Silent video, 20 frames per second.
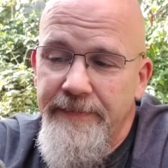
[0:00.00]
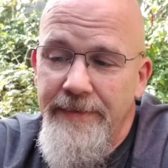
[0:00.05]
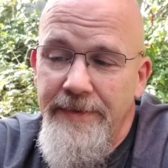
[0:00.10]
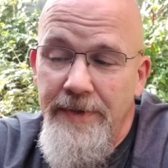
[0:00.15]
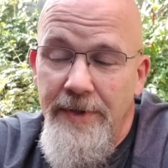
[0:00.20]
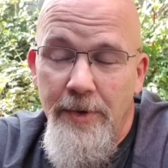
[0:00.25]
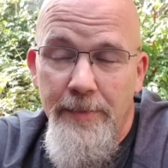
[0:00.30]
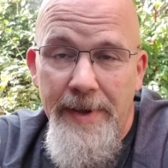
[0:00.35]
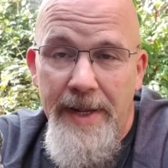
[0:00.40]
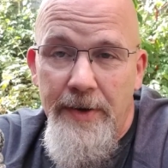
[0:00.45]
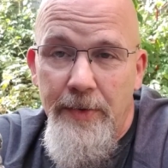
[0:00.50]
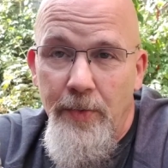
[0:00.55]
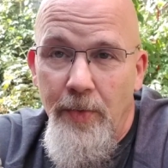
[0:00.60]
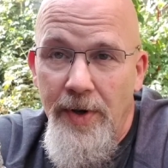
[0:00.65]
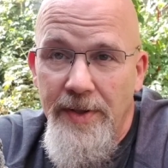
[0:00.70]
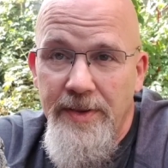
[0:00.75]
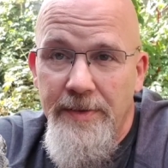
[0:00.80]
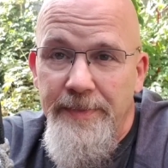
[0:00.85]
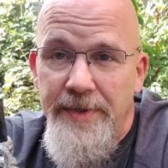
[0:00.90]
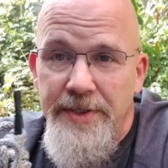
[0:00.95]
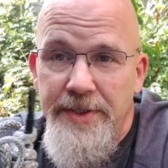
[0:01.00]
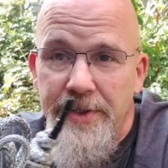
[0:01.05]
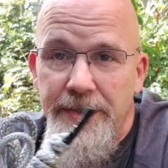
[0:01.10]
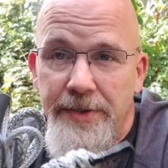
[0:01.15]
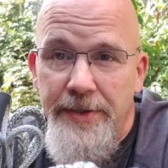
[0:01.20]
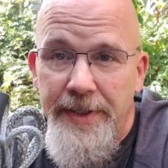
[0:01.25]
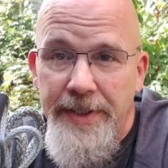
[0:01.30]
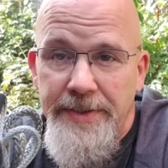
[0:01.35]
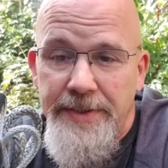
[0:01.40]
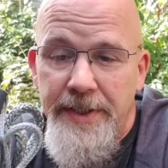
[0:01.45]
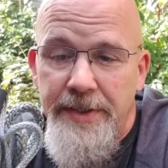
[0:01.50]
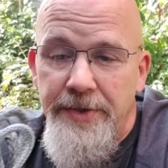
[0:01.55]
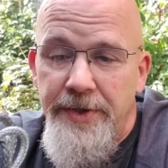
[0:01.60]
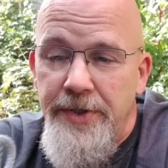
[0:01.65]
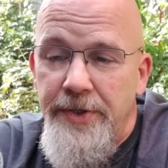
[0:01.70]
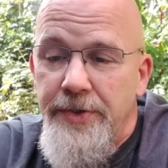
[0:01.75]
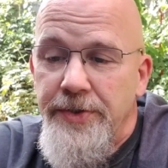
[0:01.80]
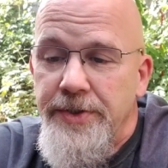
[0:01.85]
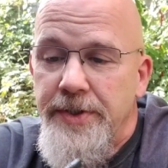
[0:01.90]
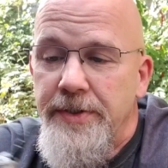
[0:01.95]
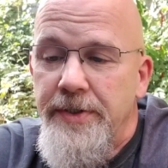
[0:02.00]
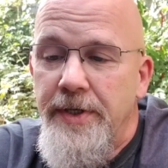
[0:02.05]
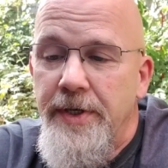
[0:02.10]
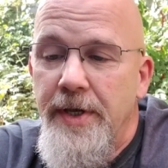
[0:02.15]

no matter what the material is that you're using.